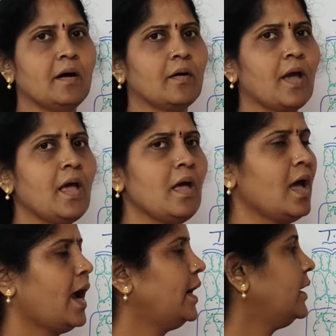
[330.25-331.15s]
Okay,
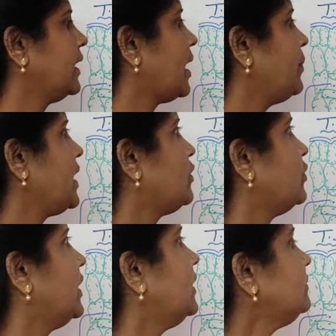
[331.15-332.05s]
and coming to
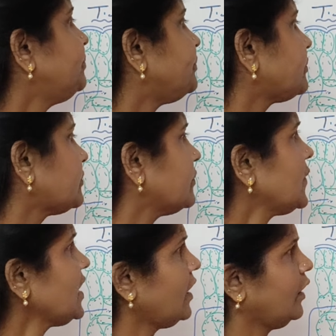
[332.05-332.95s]
the
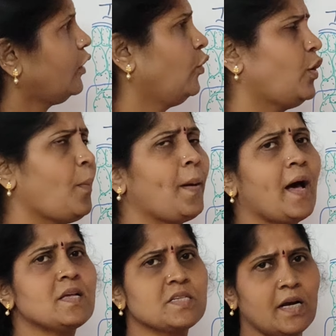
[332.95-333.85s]

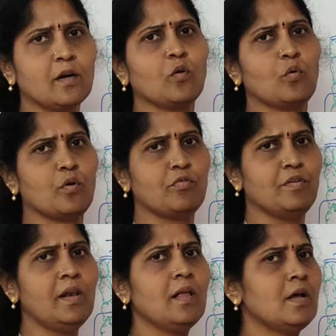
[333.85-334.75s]
chloroplast and chlorophyll.